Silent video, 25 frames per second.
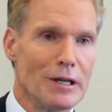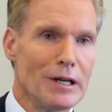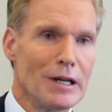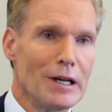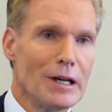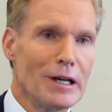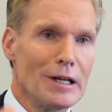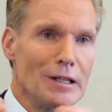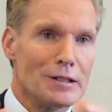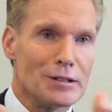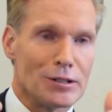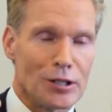
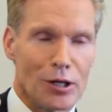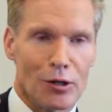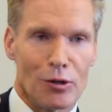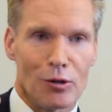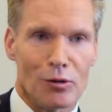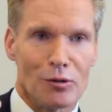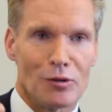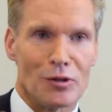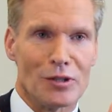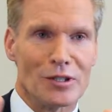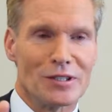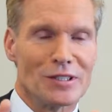So
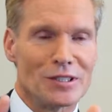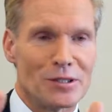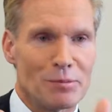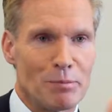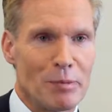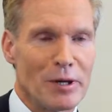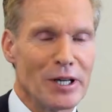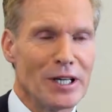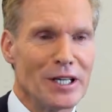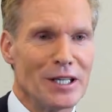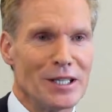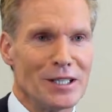the
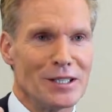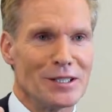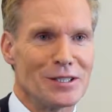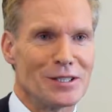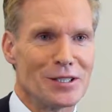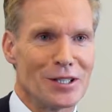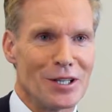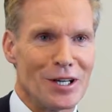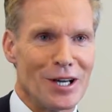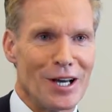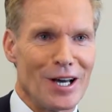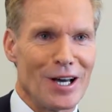speed
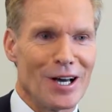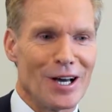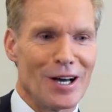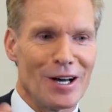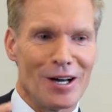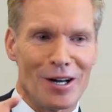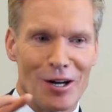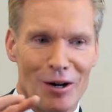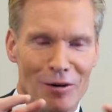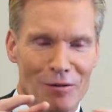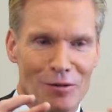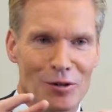
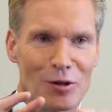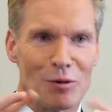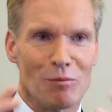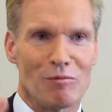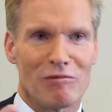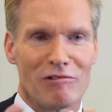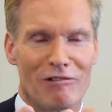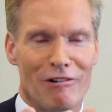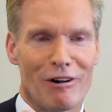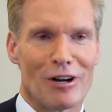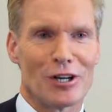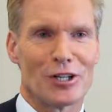of
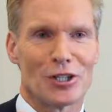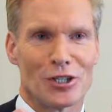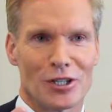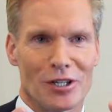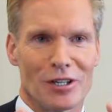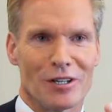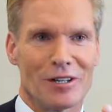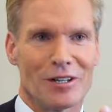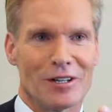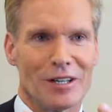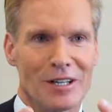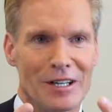compression
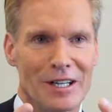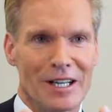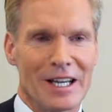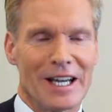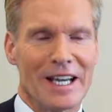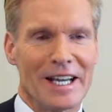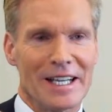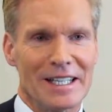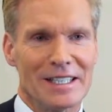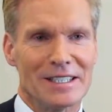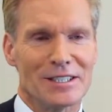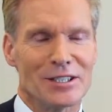
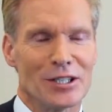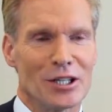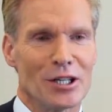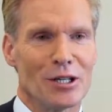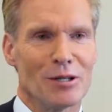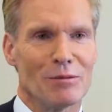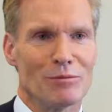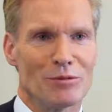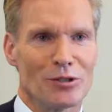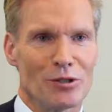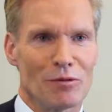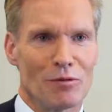in
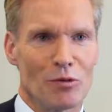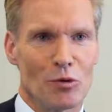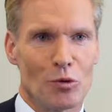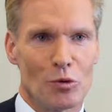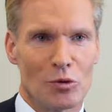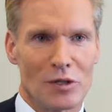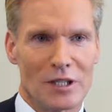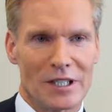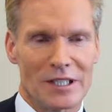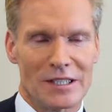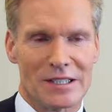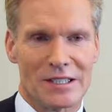terms of all
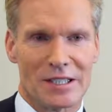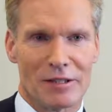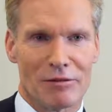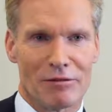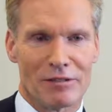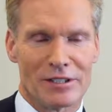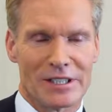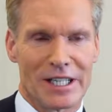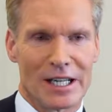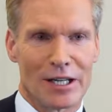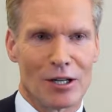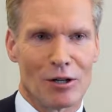these different
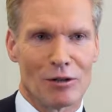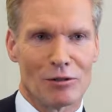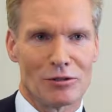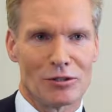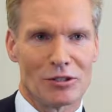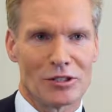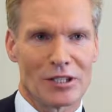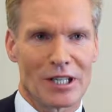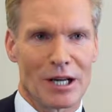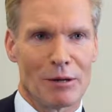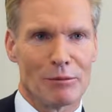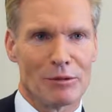technologies
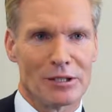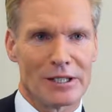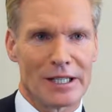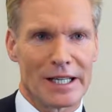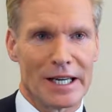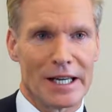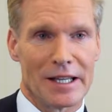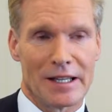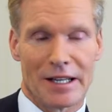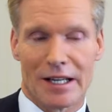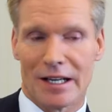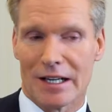coming
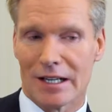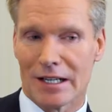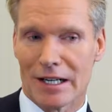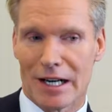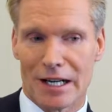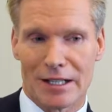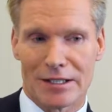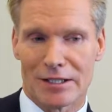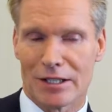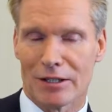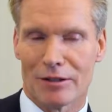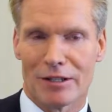together, I
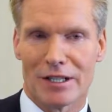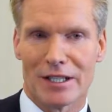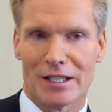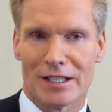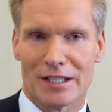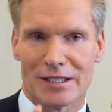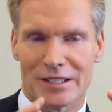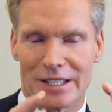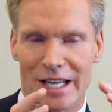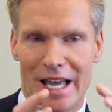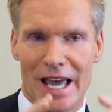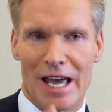don't think there's
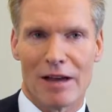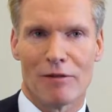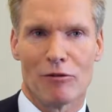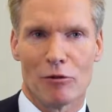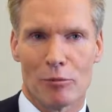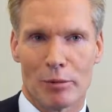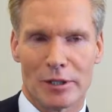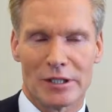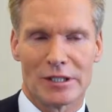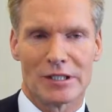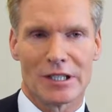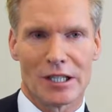ever been
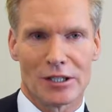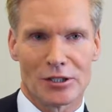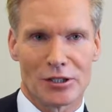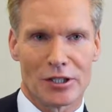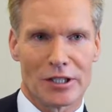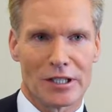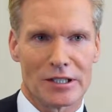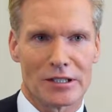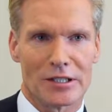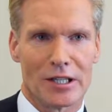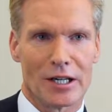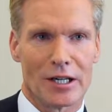such an
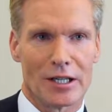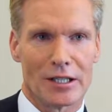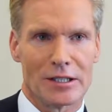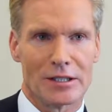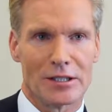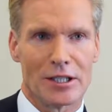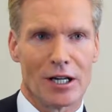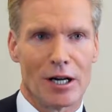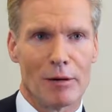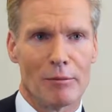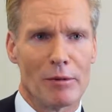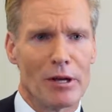exciting
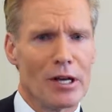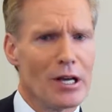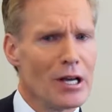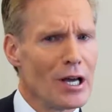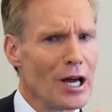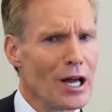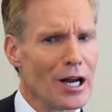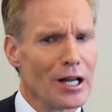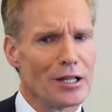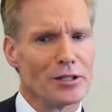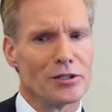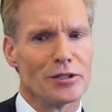time.
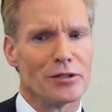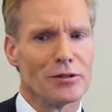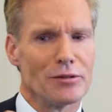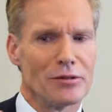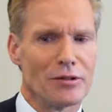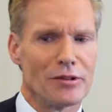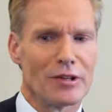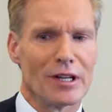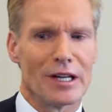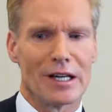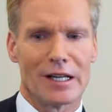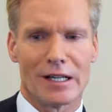And I do
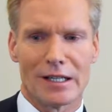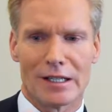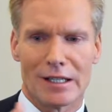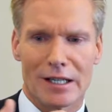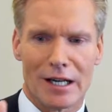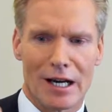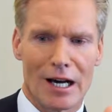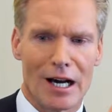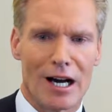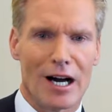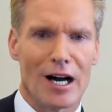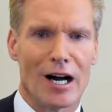think,
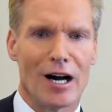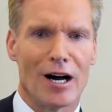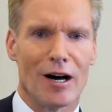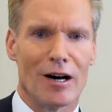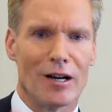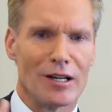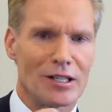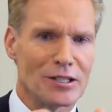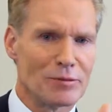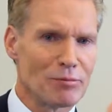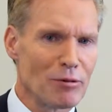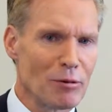and
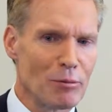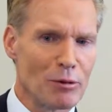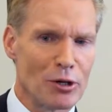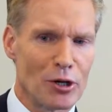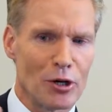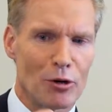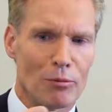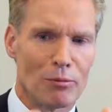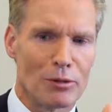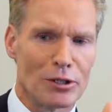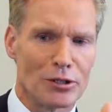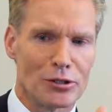it's probably not
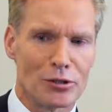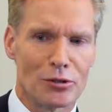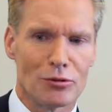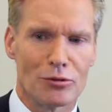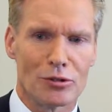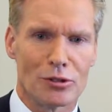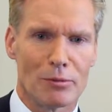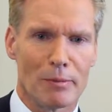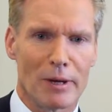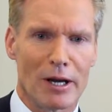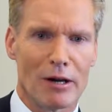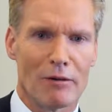been talked
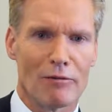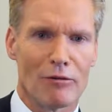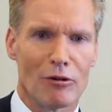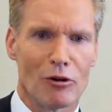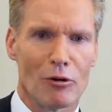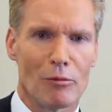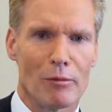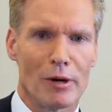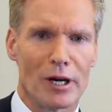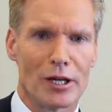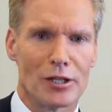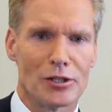about very
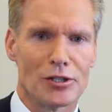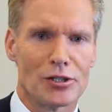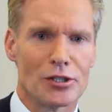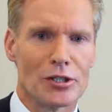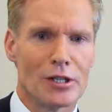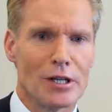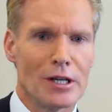much,